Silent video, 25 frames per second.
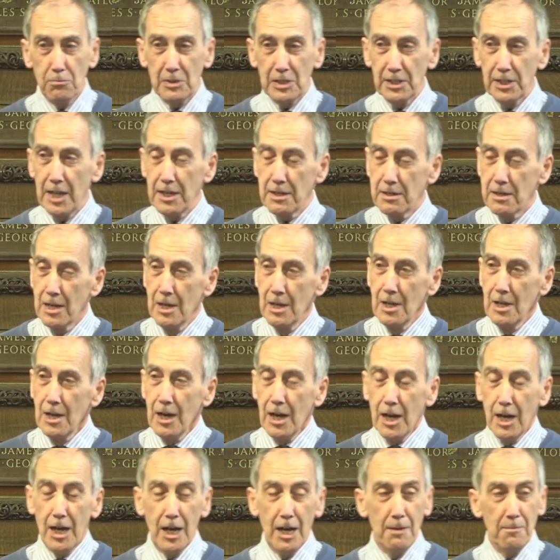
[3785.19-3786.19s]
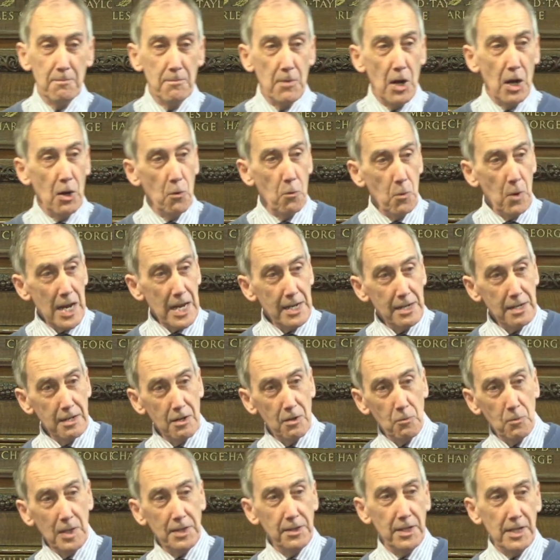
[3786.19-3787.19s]
And then um, when,
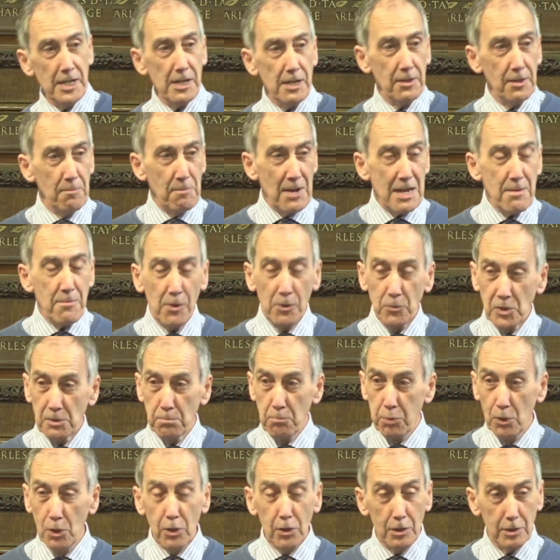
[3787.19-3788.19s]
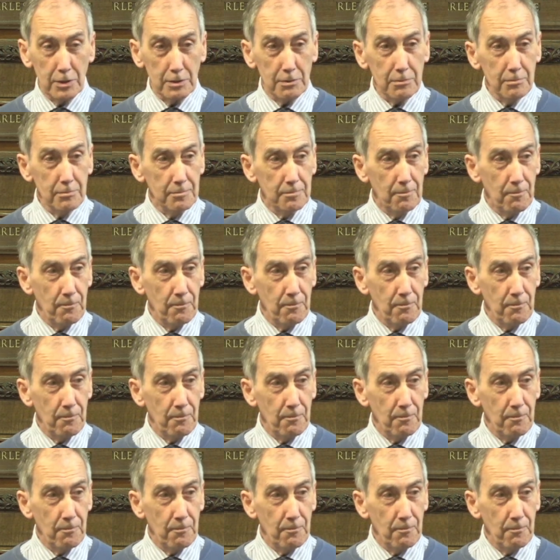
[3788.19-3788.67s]
when the, the baby was born,